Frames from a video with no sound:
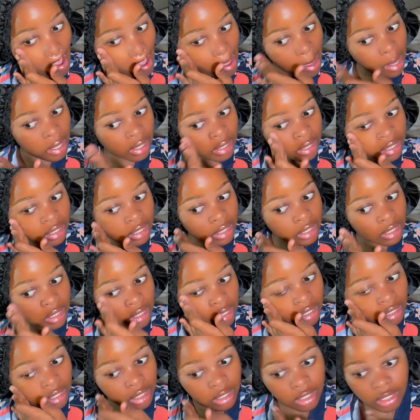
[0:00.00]
It
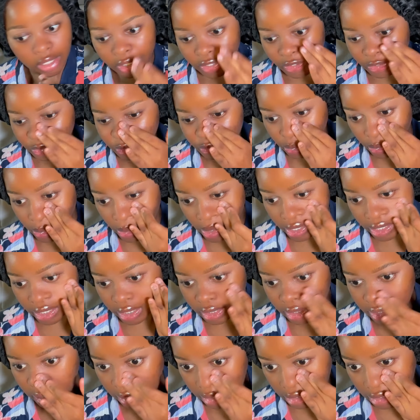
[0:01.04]
is what it
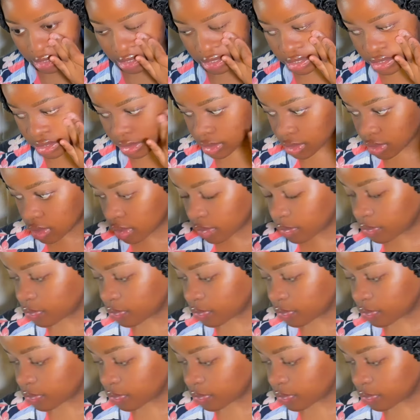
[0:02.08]
is.